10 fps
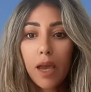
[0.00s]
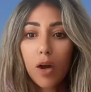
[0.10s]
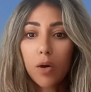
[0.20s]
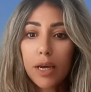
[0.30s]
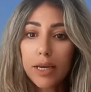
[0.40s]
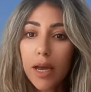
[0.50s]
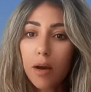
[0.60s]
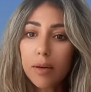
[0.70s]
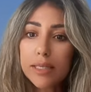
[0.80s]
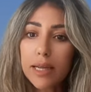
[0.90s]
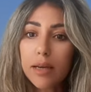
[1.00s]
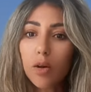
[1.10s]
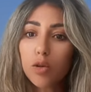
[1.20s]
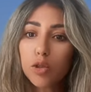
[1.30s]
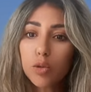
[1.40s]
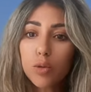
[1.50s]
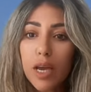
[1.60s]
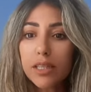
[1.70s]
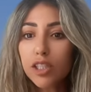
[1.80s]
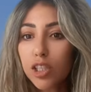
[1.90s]
Okay, now it's like, oh, to
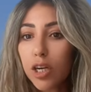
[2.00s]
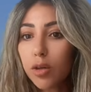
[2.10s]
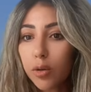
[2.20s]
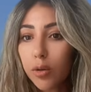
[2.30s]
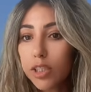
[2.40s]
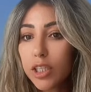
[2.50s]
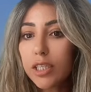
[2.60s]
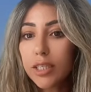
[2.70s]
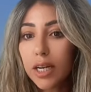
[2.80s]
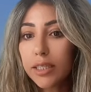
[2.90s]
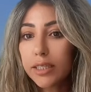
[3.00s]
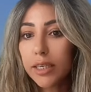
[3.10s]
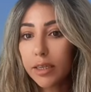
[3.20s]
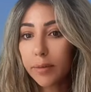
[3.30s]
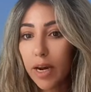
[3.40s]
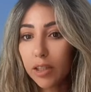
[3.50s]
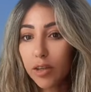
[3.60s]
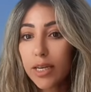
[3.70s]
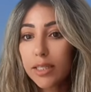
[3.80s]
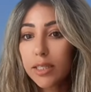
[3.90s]
create and share your Google Sheet, I'll need email
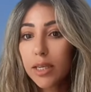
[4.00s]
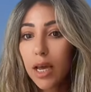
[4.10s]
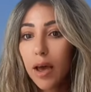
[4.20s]
address